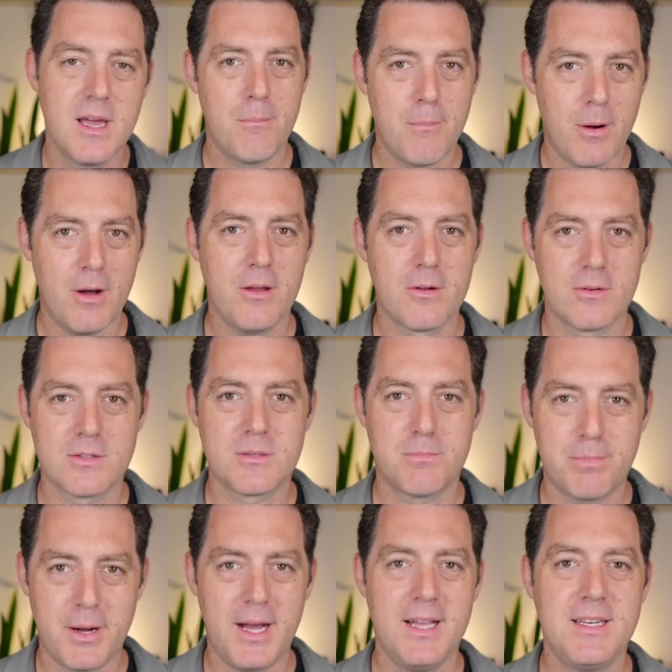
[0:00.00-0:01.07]
Models,
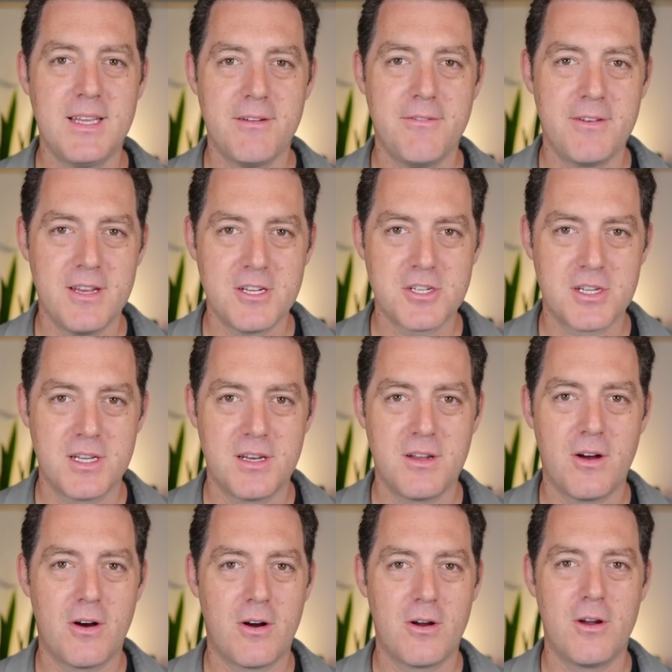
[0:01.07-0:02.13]
by definition,
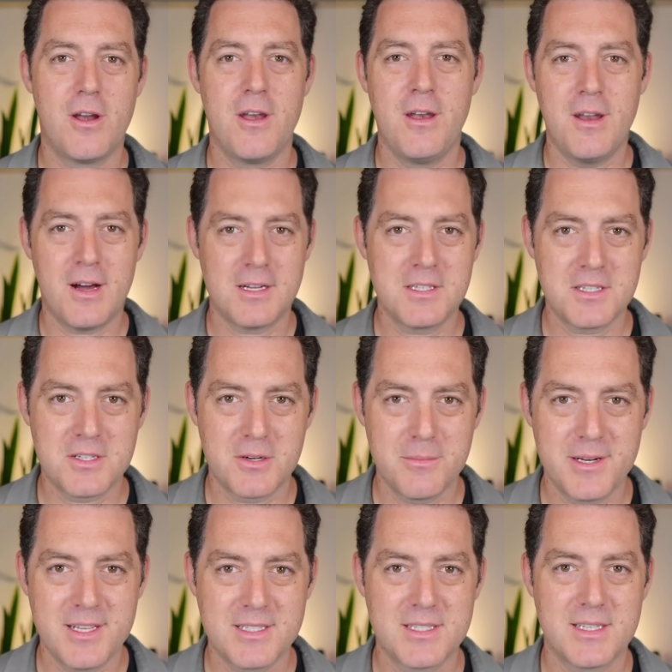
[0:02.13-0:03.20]
are
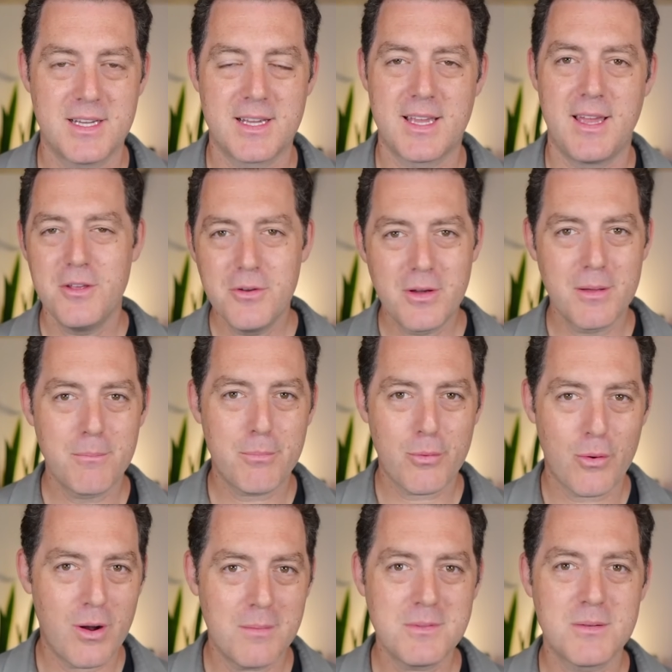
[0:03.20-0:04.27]
non-deterministic. You can
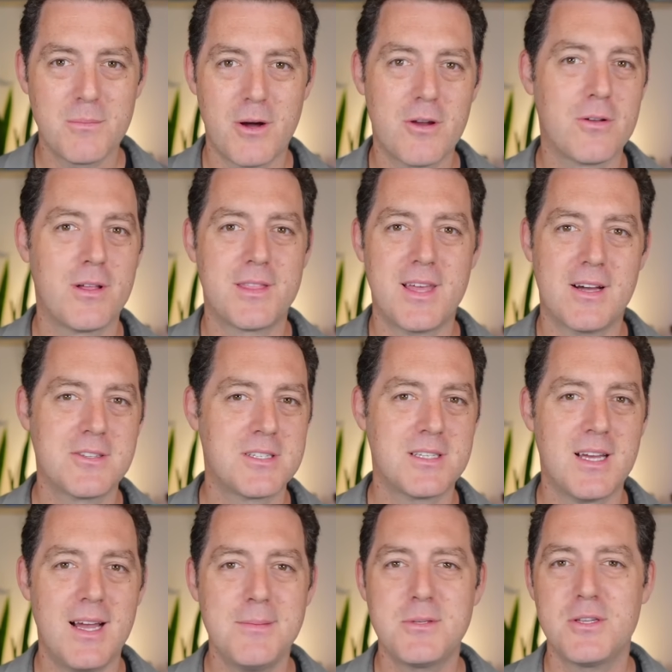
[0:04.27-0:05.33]
prompt a model a thousand
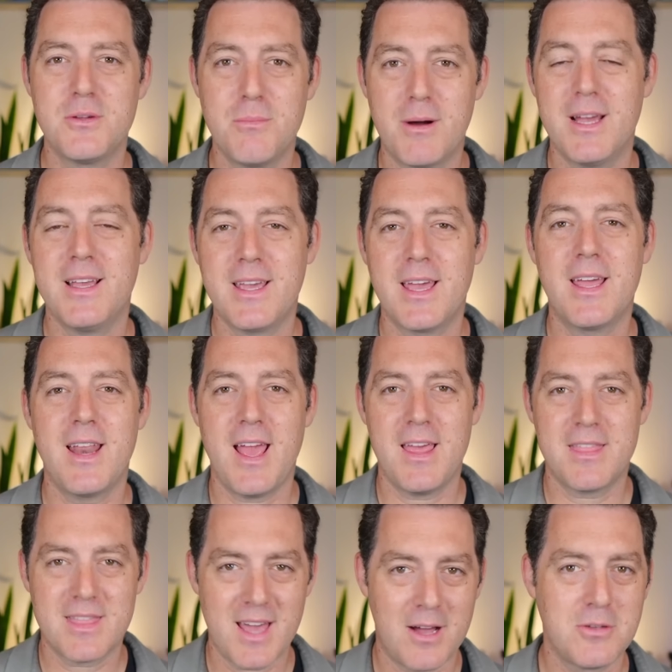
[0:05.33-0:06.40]
times and you might get a
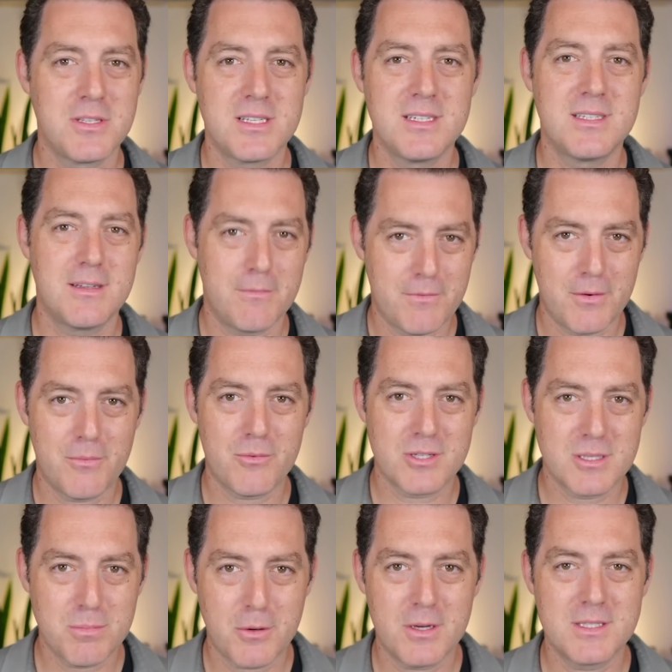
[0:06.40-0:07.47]
thousand different
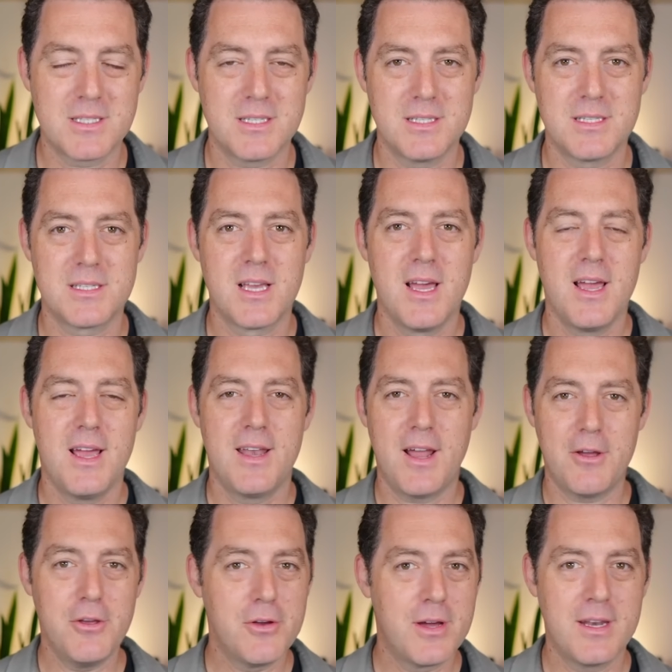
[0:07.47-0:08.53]
responses. Now
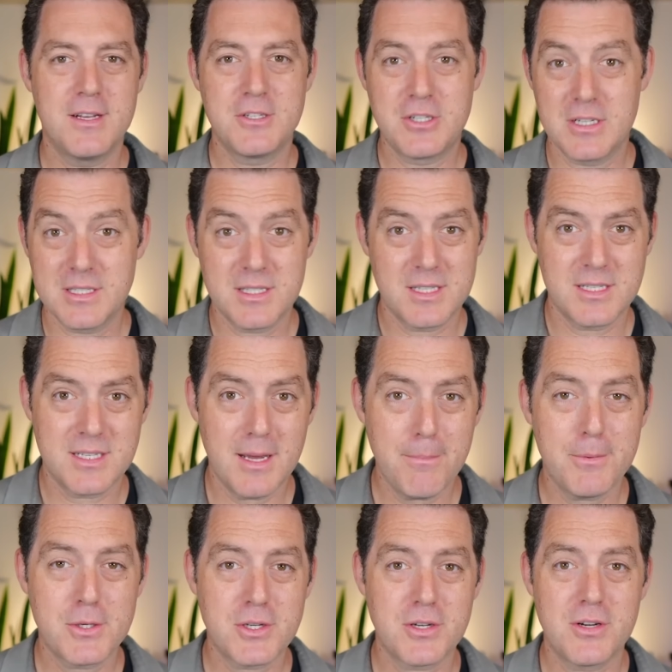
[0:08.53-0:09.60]
you can adjust the
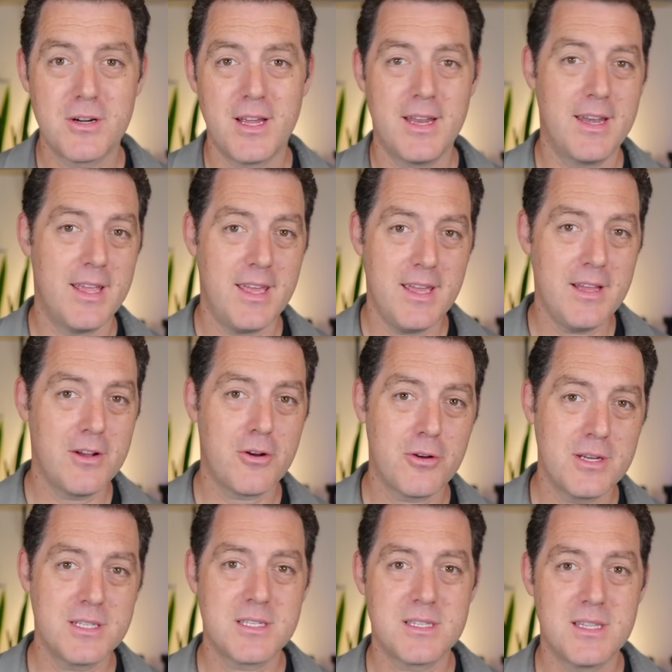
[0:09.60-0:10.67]
temperature and
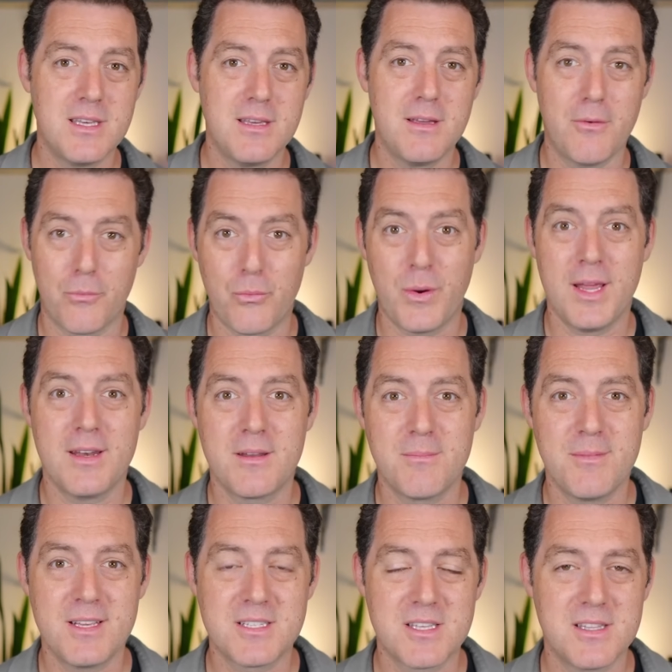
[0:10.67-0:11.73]
increase the
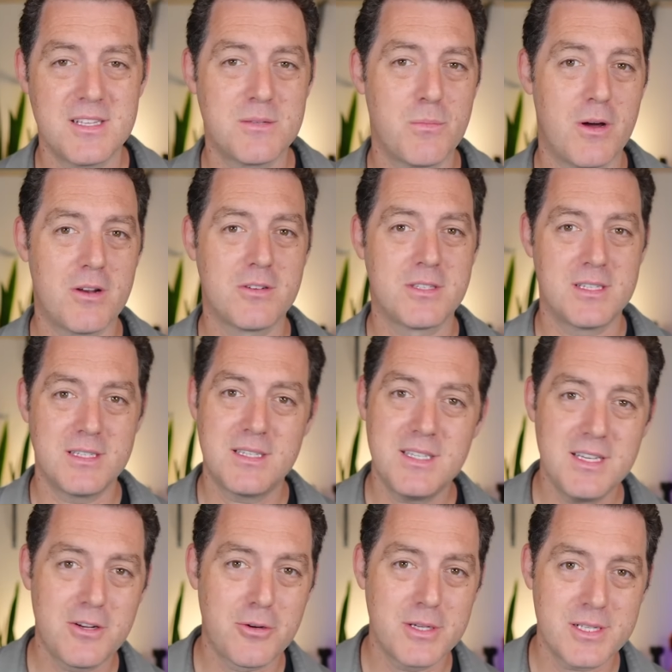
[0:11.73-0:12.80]
randomness of these models and
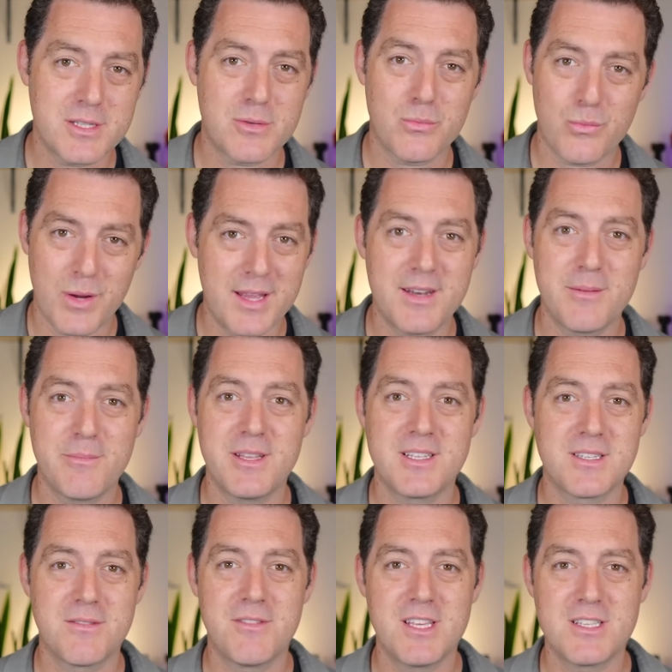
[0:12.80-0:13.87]
decrease the
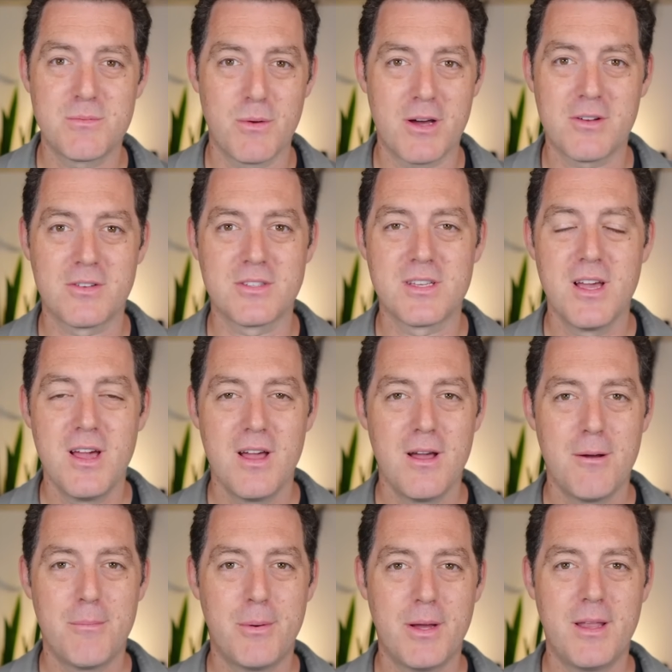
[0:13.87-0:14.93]
randomness of these models,
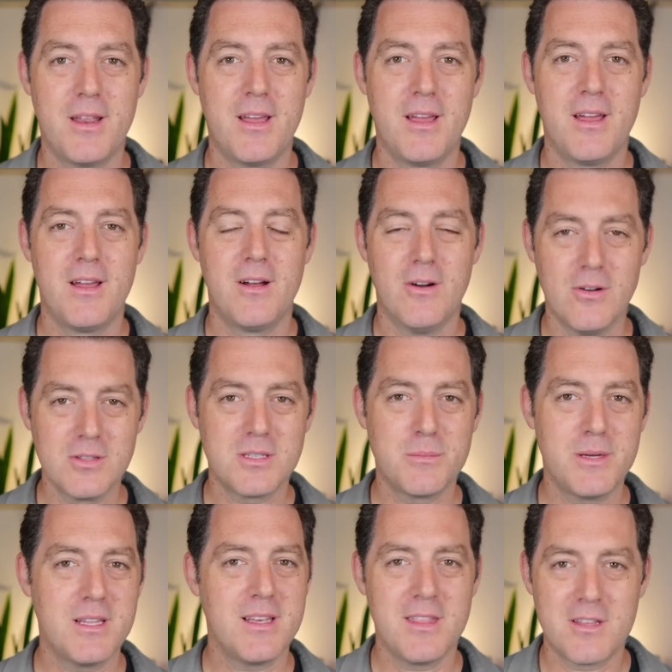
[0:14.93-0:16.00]
but
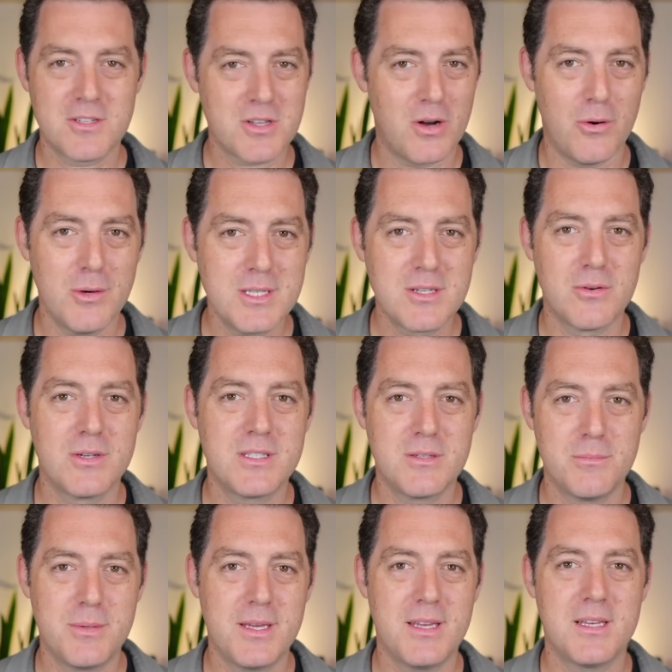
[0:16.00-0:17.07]
ultimately there's always going to
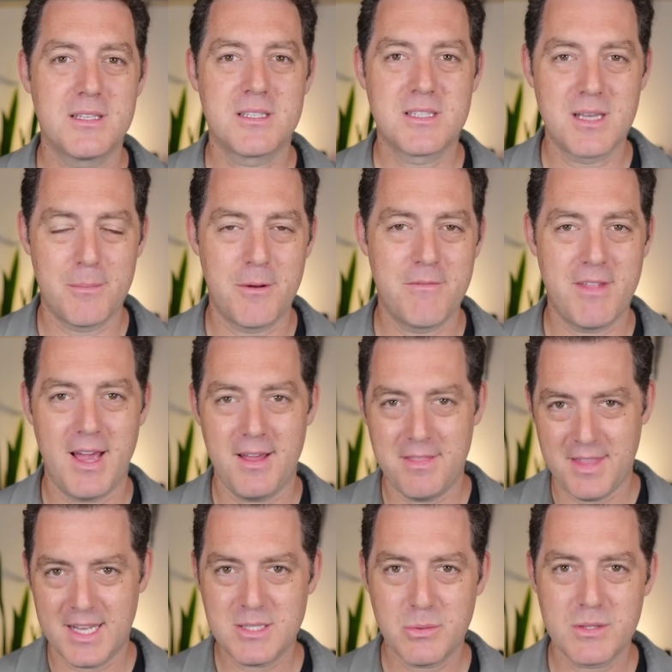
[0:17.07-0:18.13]
be some of that. And
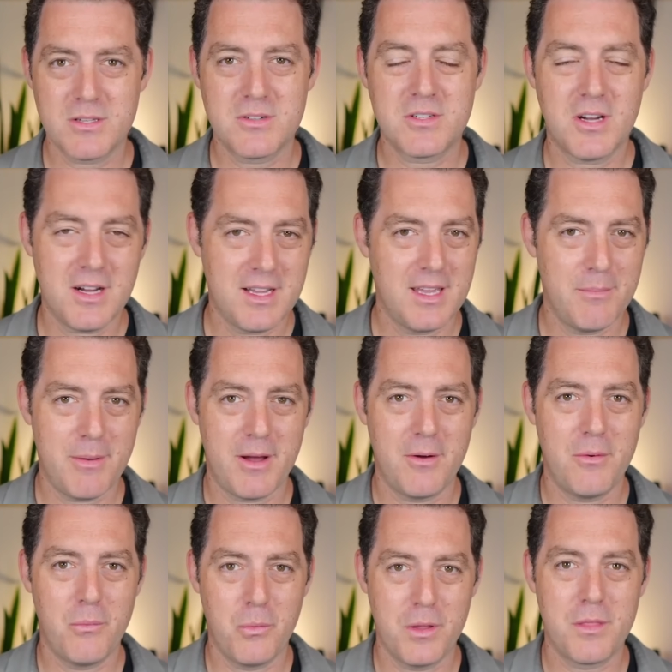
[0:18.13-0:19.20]
that's what they're talking
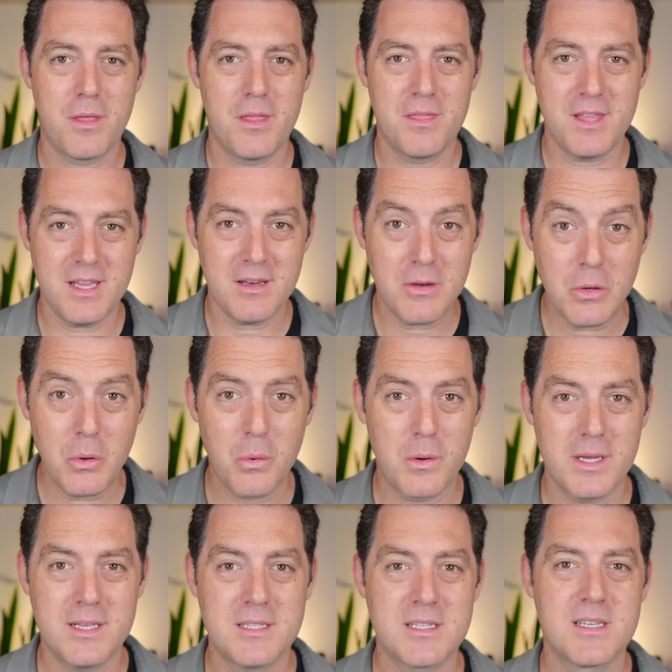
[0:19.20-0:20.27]
about with the
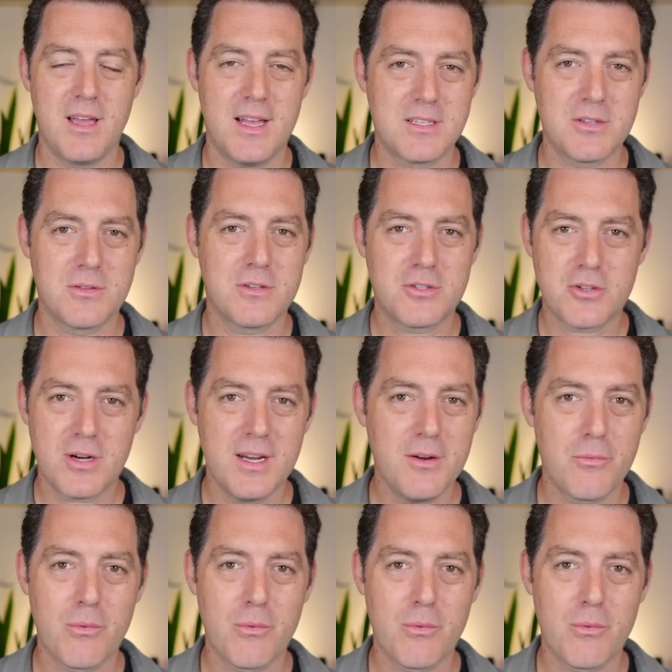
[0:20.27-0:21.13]
noise. And so they're trying to